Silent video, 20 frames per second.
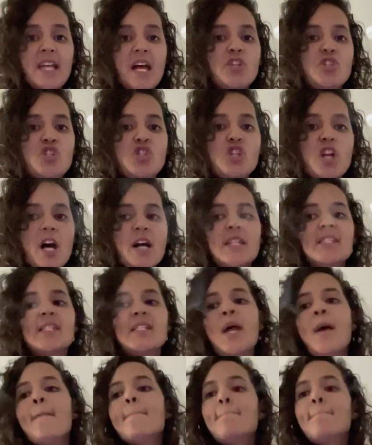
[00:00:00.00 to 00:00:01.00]
That just
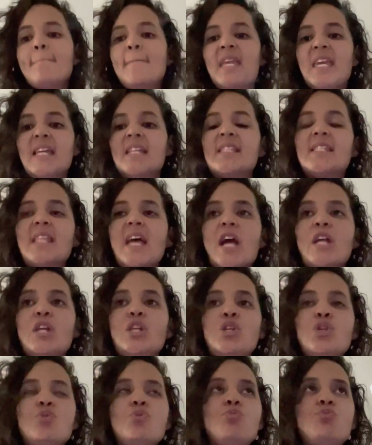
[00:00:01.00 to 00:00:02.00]
means that
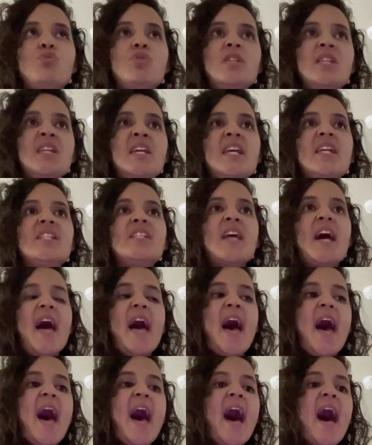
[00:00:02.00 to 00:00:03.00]
you need to
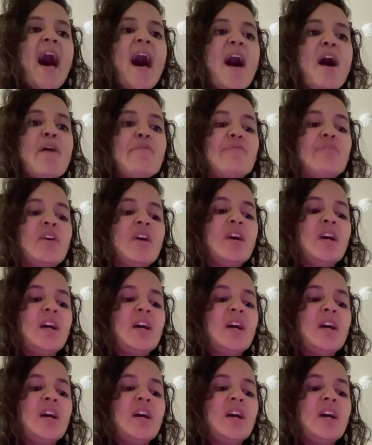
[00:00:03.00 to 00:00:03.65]
have